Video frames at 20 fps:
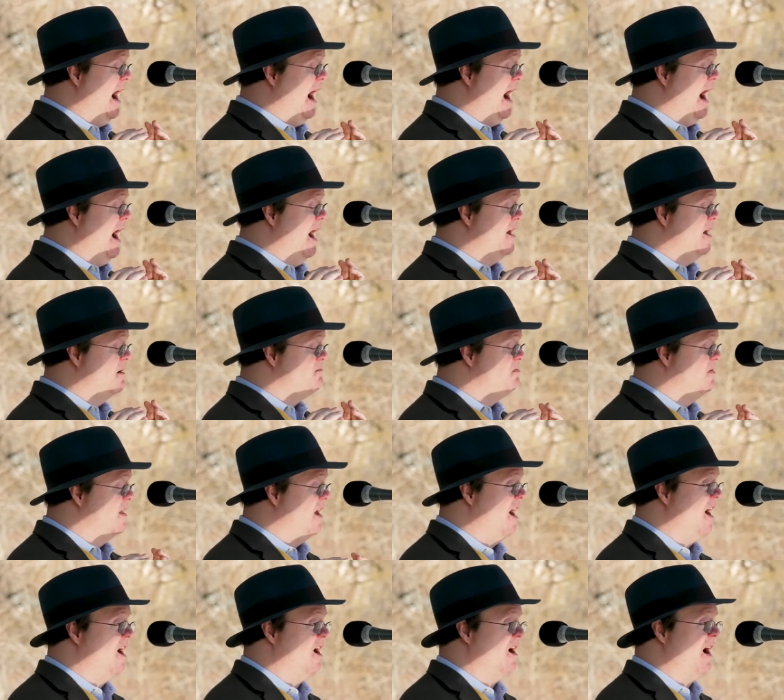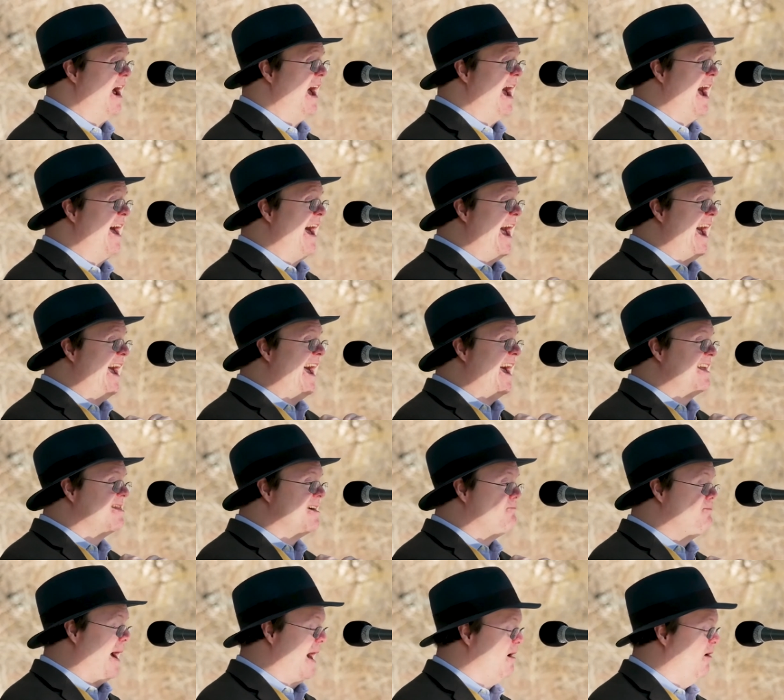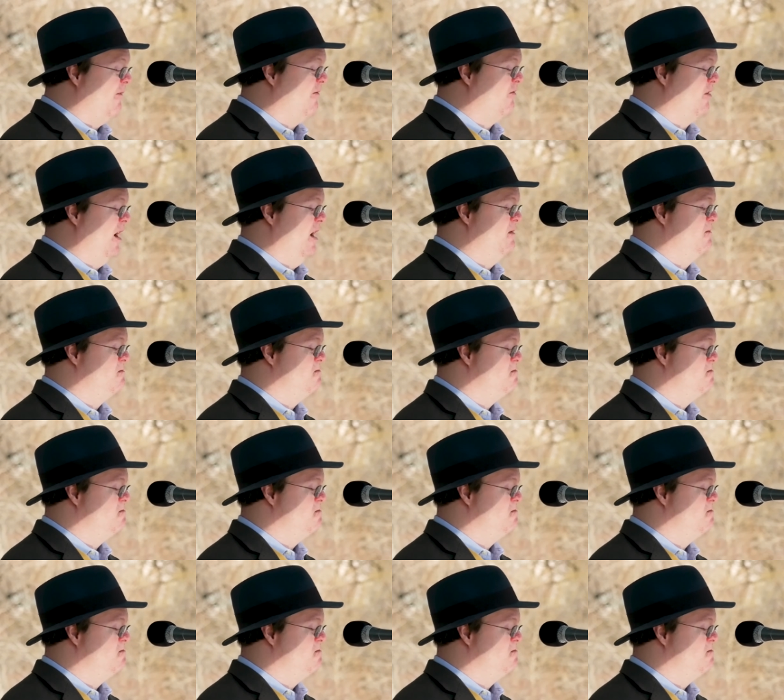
I am there at the battlefront.